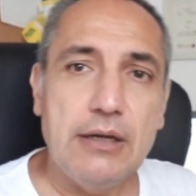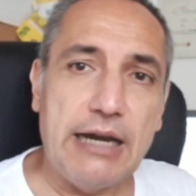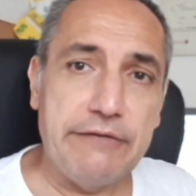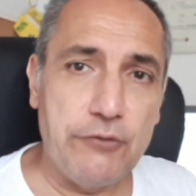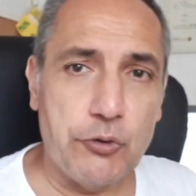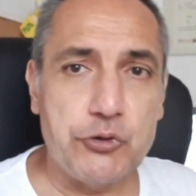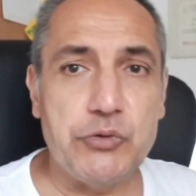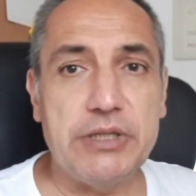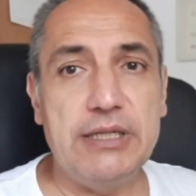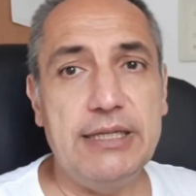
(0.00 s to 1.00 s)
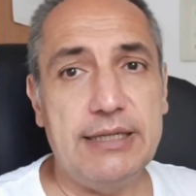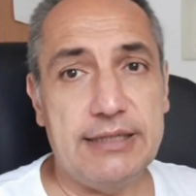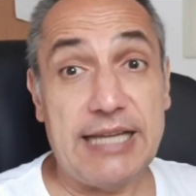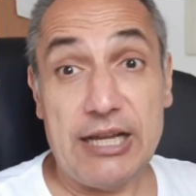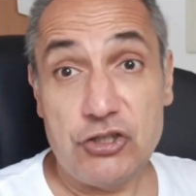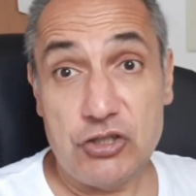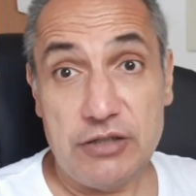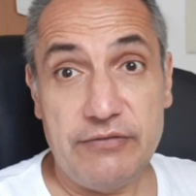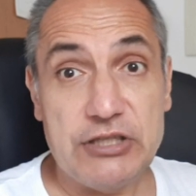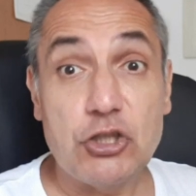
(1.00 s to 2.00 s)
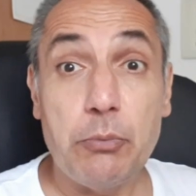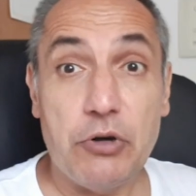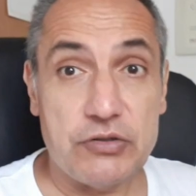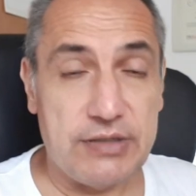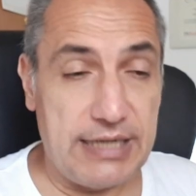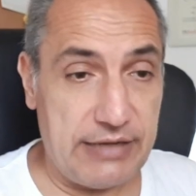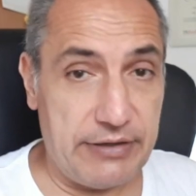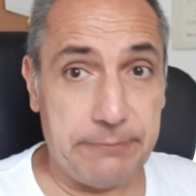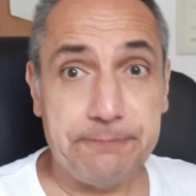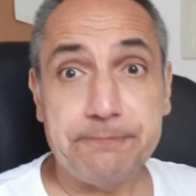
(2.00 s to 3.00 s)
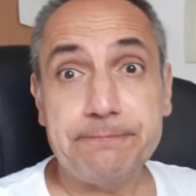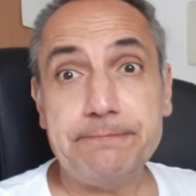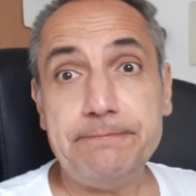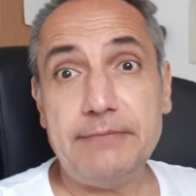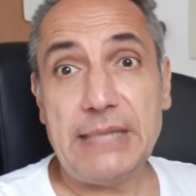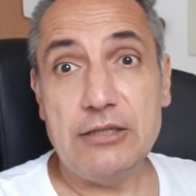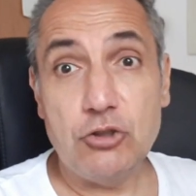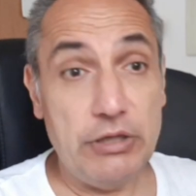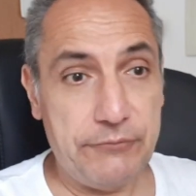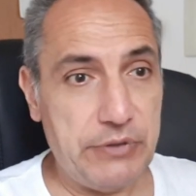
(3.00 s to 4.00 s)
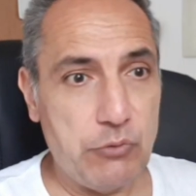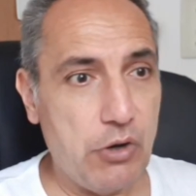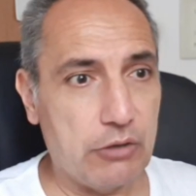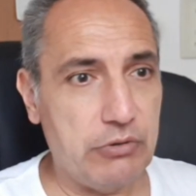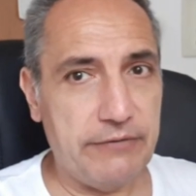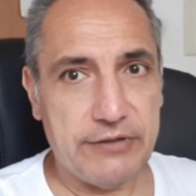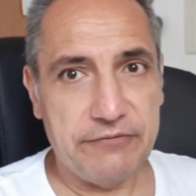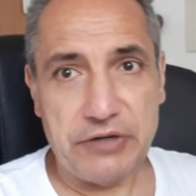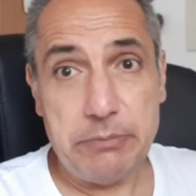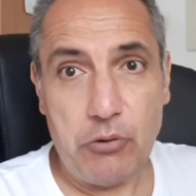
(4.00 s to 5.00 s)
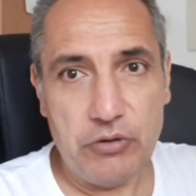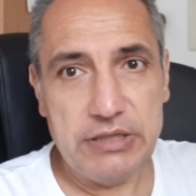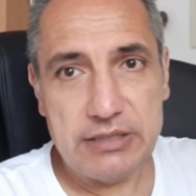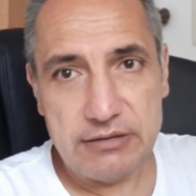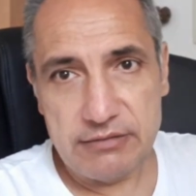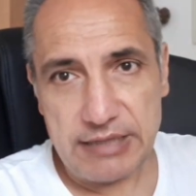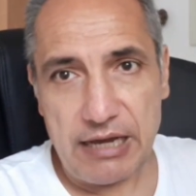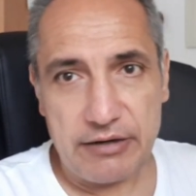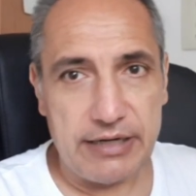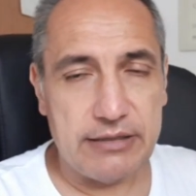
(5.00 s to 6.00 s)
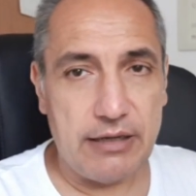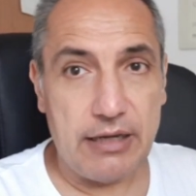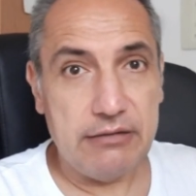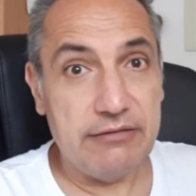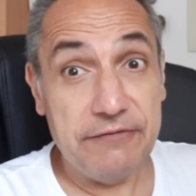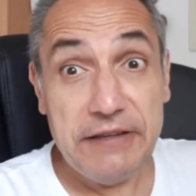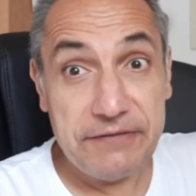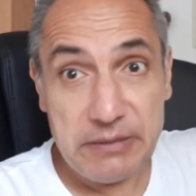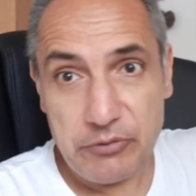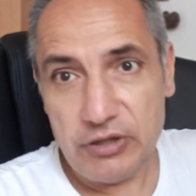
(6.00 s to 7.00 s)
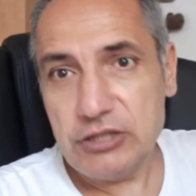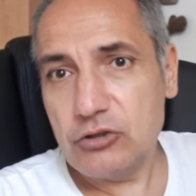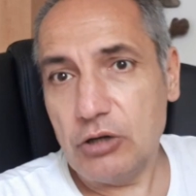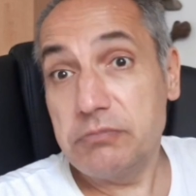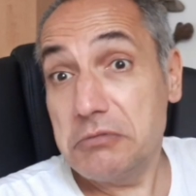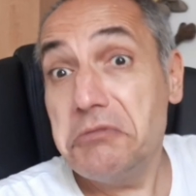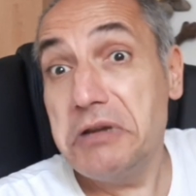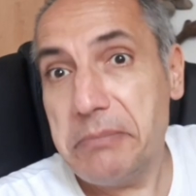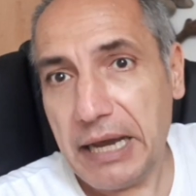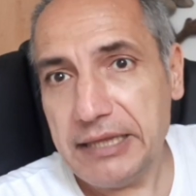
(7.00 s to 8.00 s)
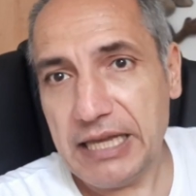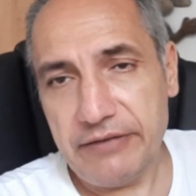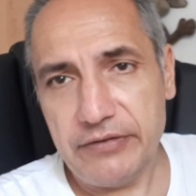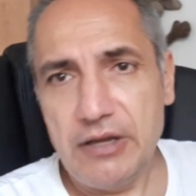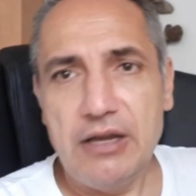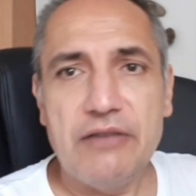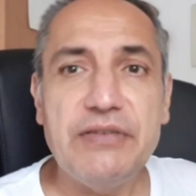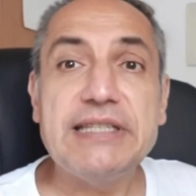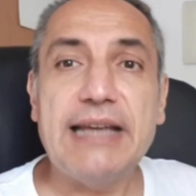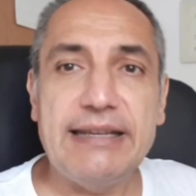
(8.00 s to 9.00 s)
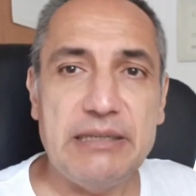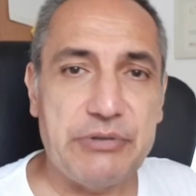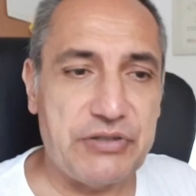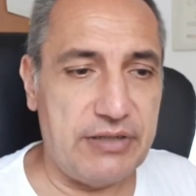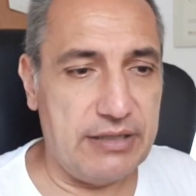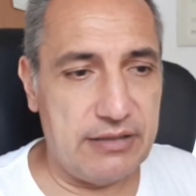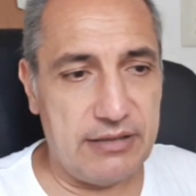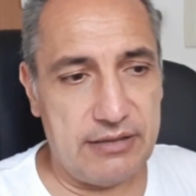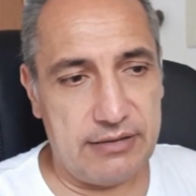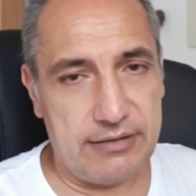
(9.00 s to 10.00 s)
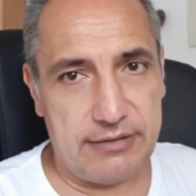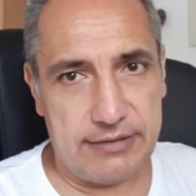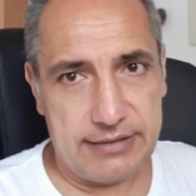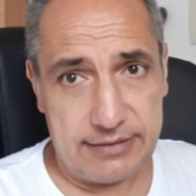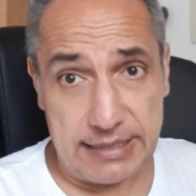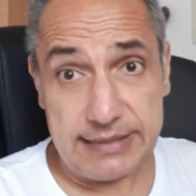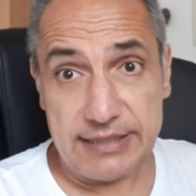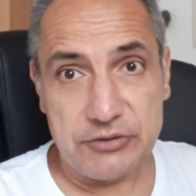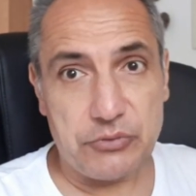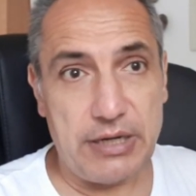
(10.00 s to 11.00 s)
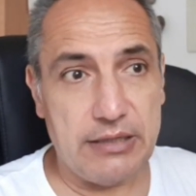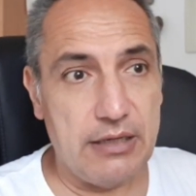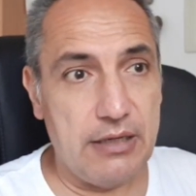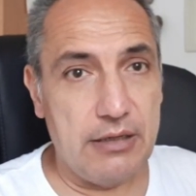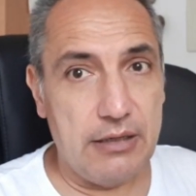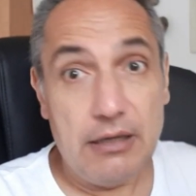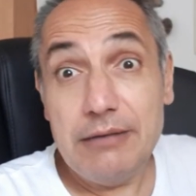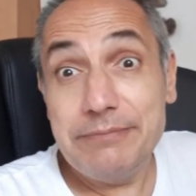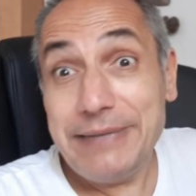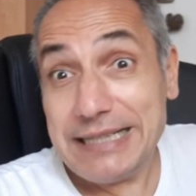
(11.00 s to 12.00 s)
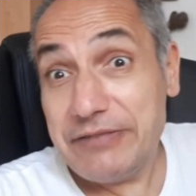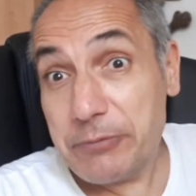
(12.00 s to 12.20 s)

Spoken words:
unfortunately, touch the stop loss level. So if we work with a 3 points target and 50 point stop, we might have this 90% success rate. But the